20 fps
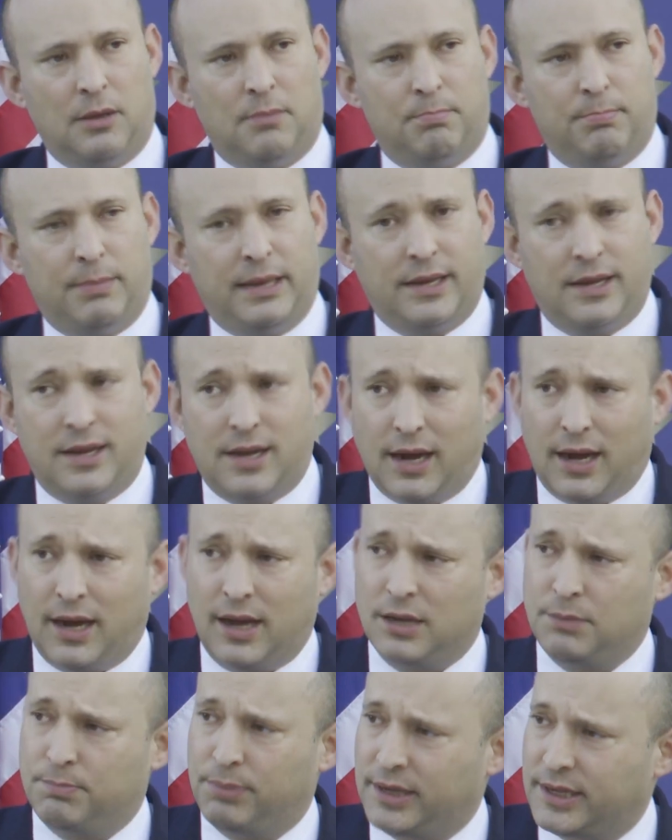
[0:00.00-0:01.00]
May
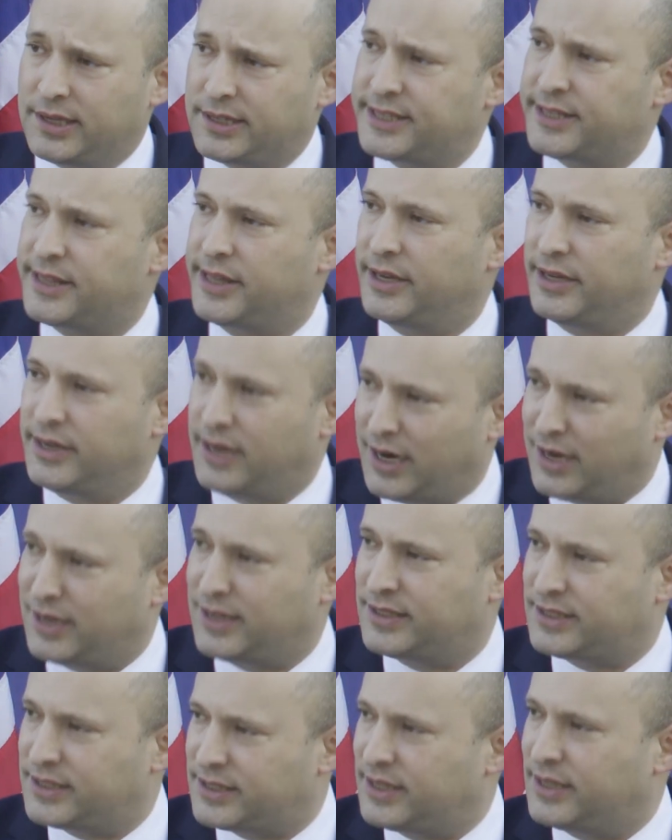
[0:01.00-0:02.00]
God bless the
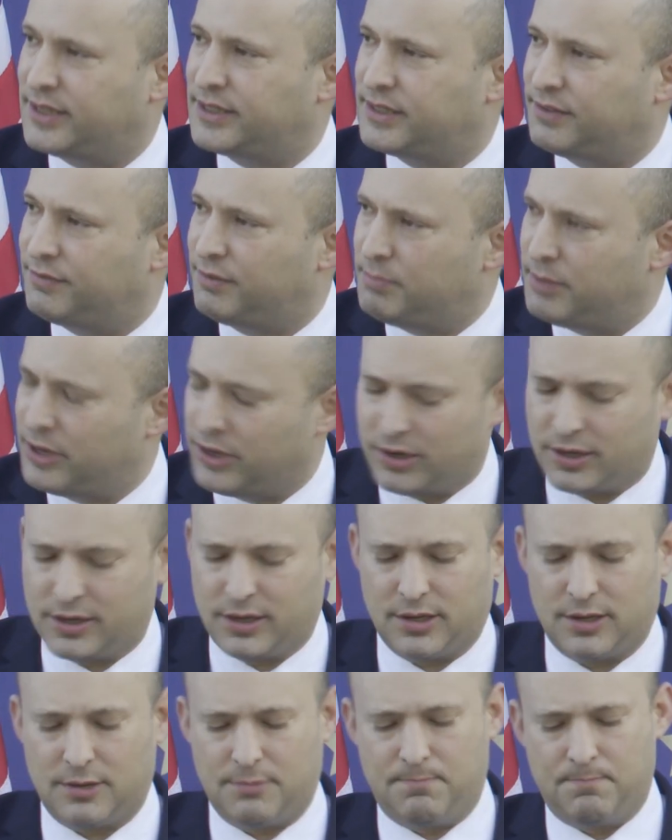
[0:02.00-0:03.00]
United States of
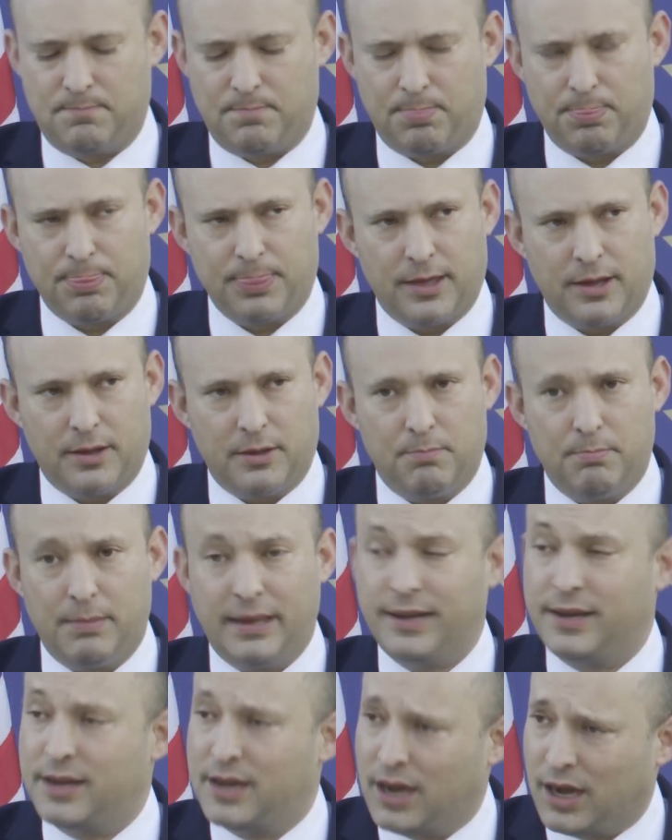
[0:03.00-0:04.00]
America,
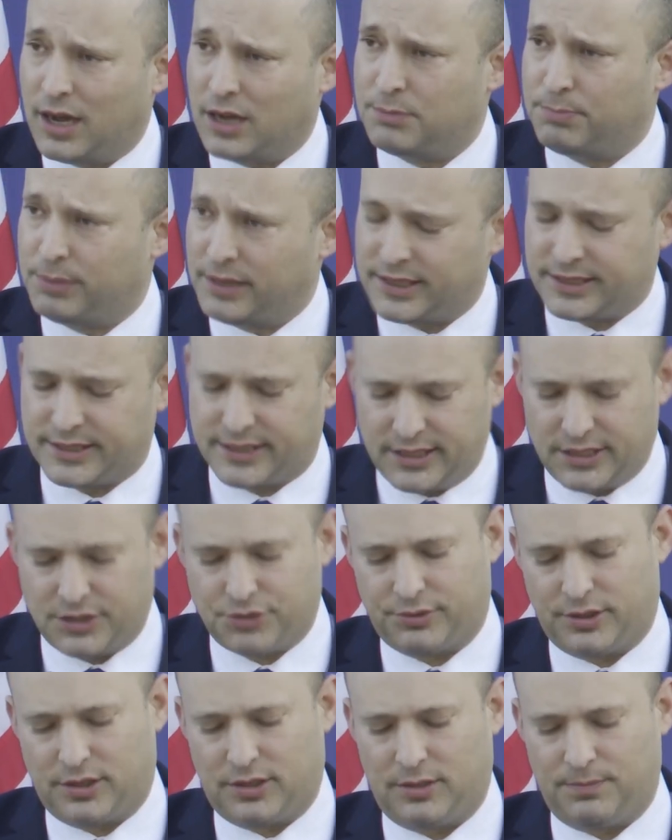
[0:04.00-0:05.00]
may God bless
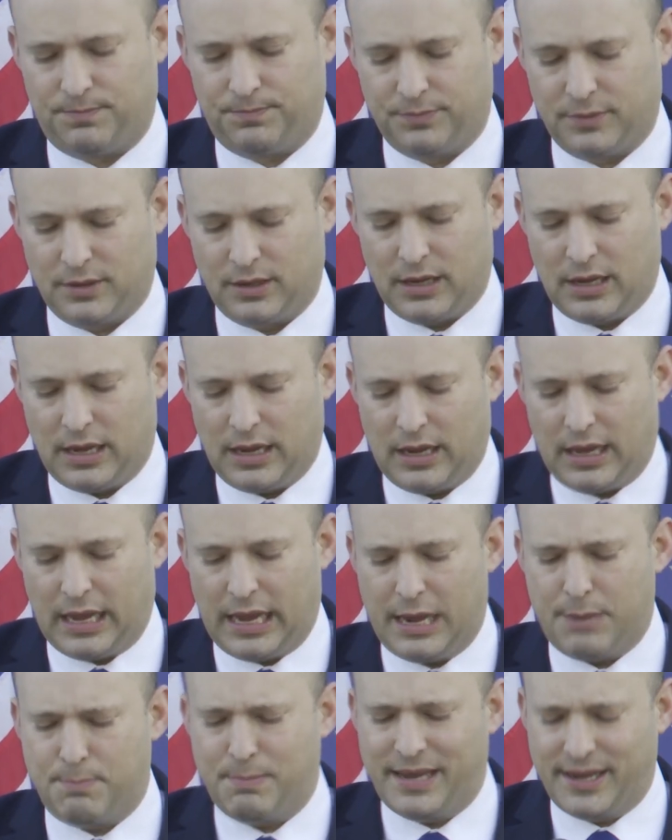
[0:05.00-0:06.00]
Israel,
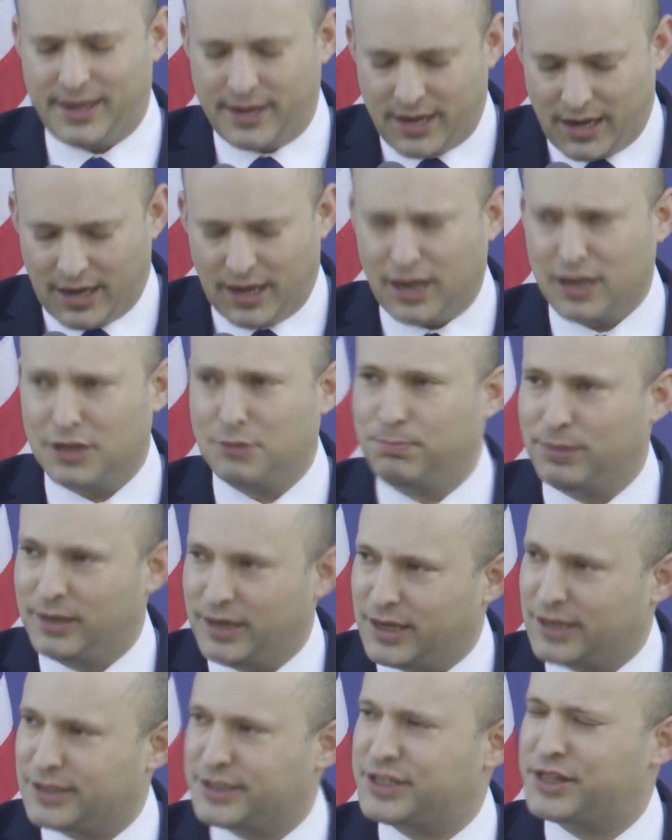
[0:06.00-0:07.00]
and may God
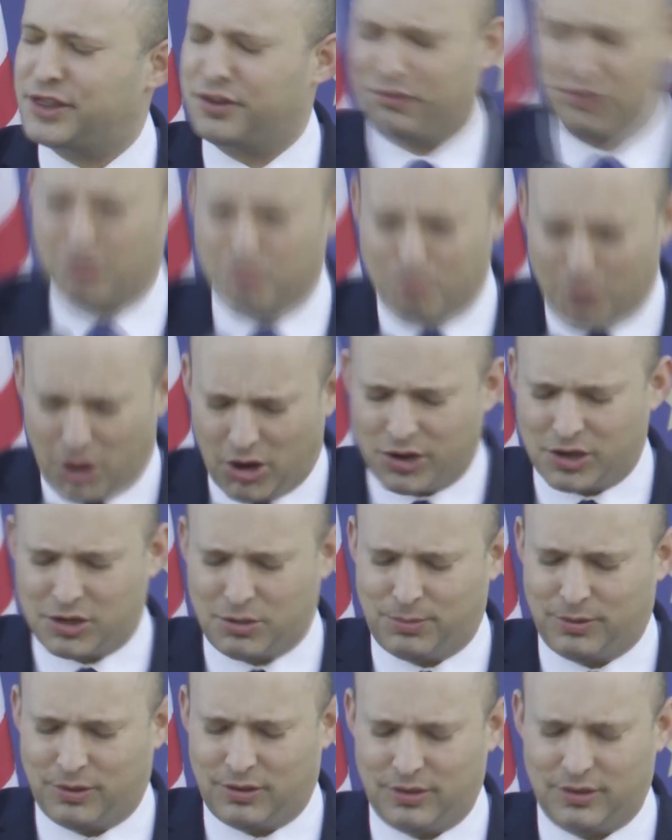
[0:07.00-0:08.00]
bless the
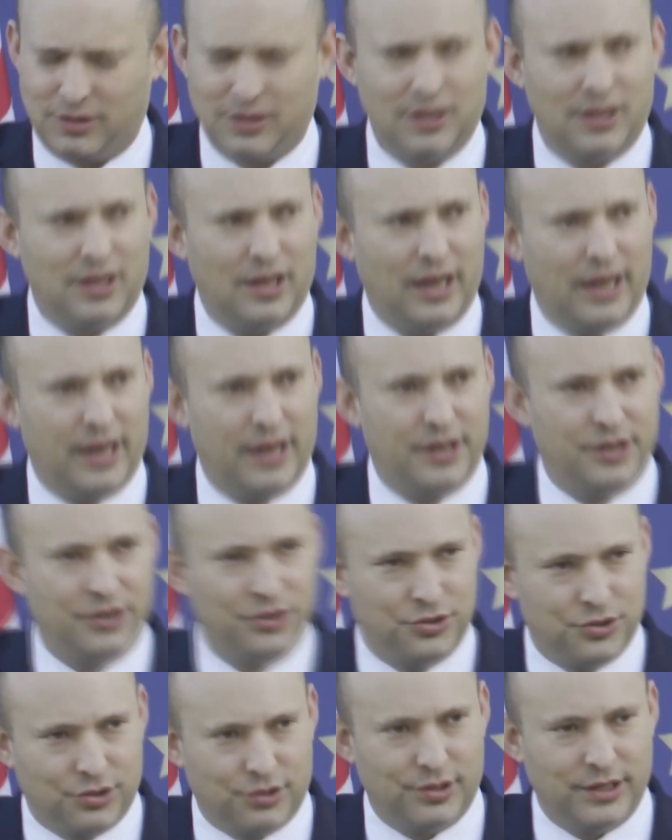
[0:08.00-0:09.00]
remarkable and
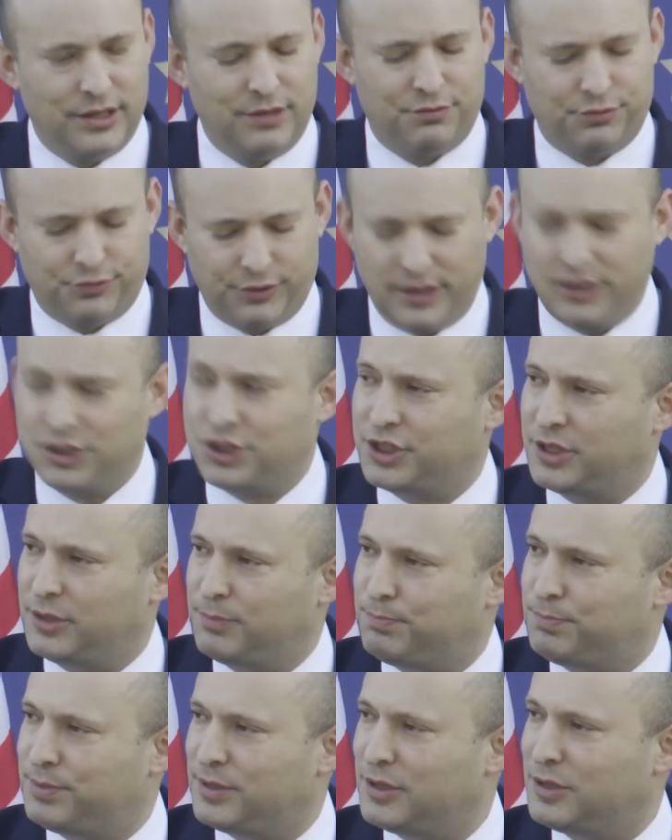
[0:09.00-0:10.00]
enduring
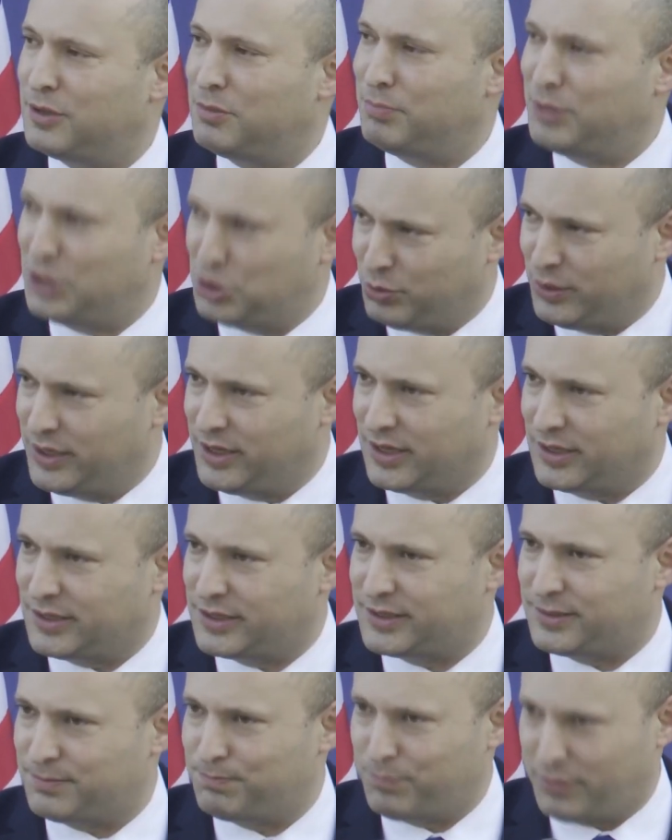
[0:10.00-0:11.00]
friendship between
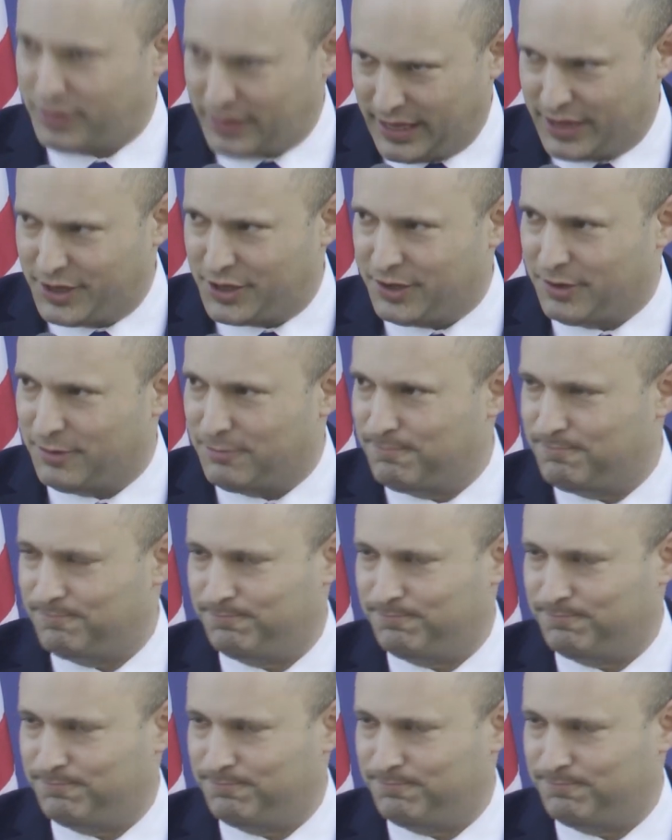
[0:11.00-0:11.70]
us. Thank you.